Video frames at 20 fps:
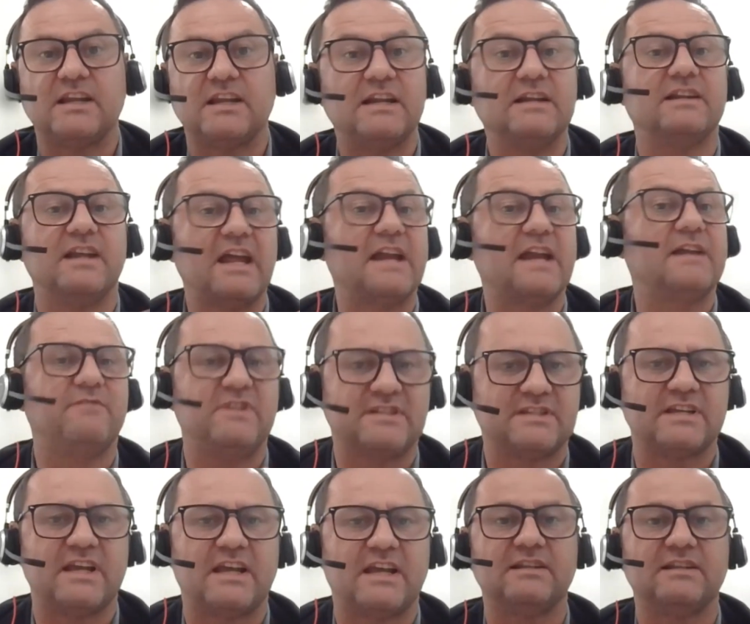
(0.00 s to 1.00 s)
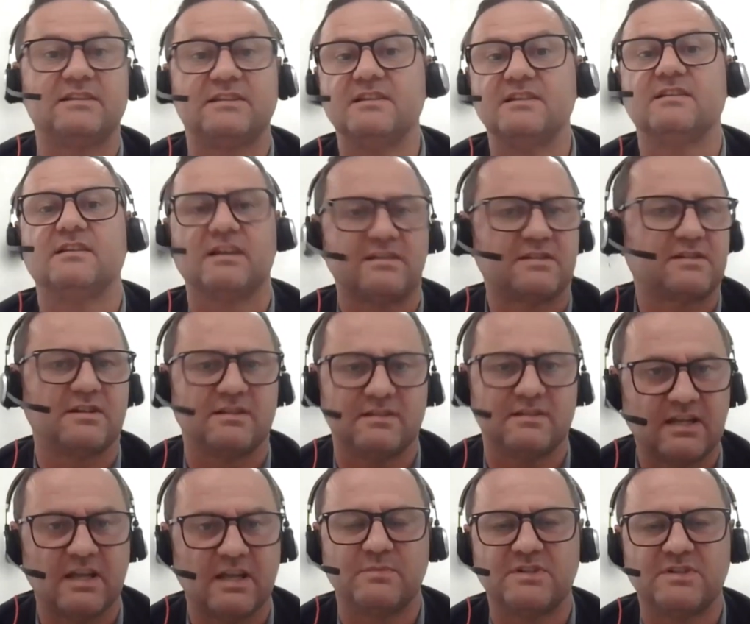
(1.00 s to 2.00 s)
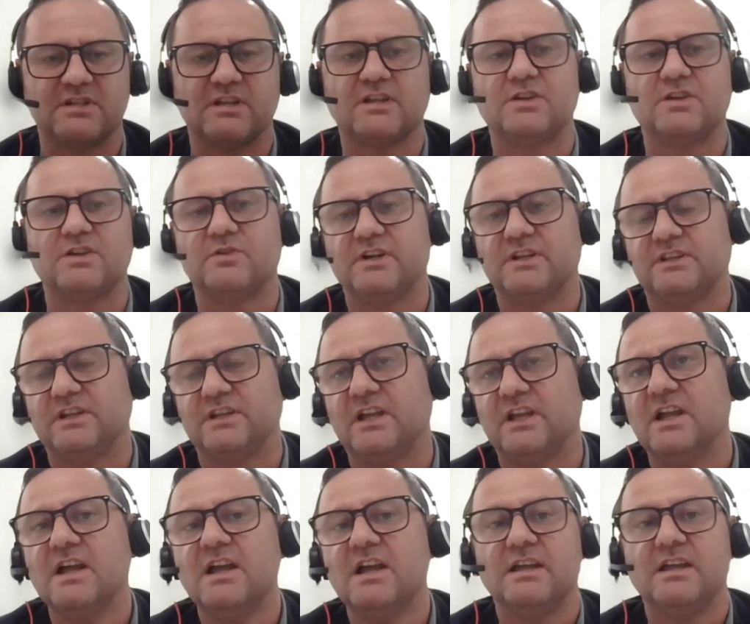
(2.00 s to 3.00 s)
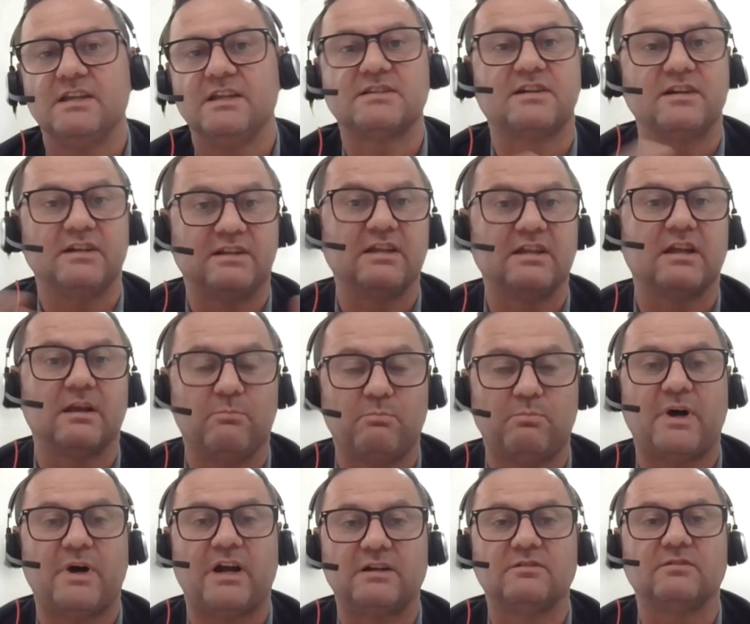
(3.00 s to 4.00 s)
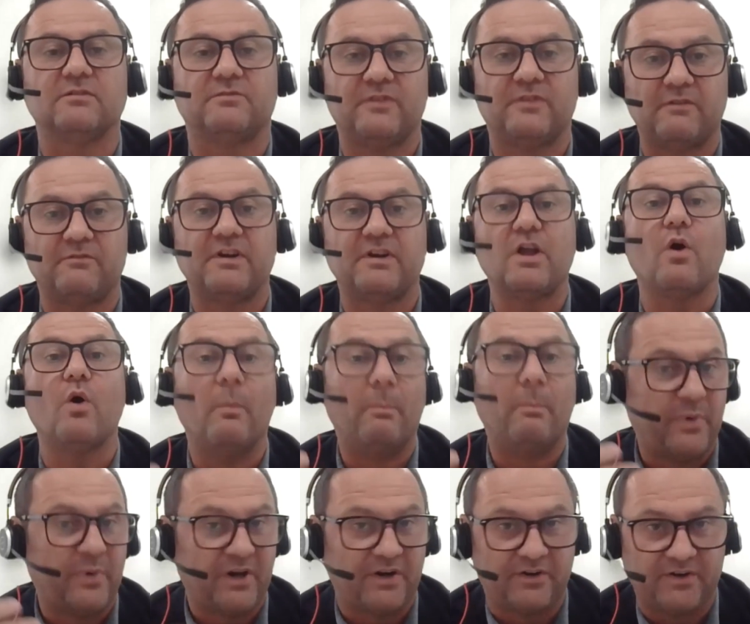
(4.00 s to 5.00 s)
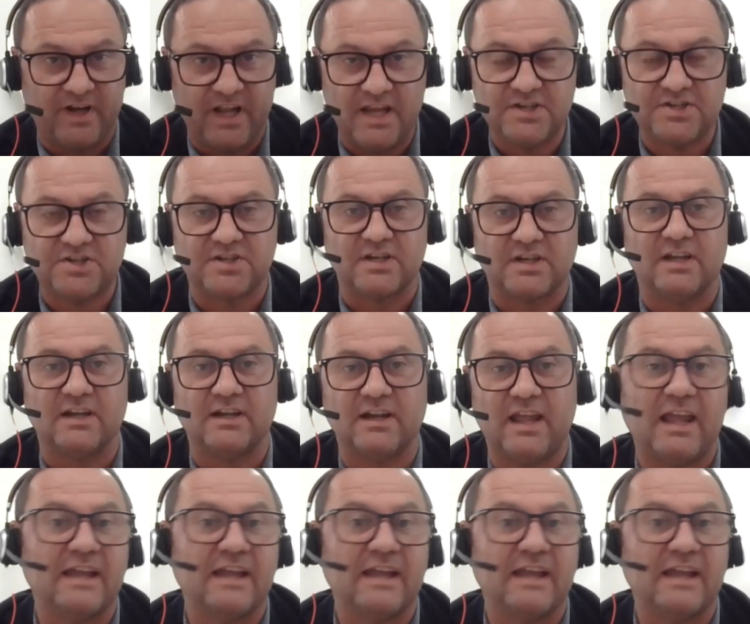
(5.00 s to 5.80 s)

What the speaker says: And then we say that industrial cybersecurity is critical part of every operation.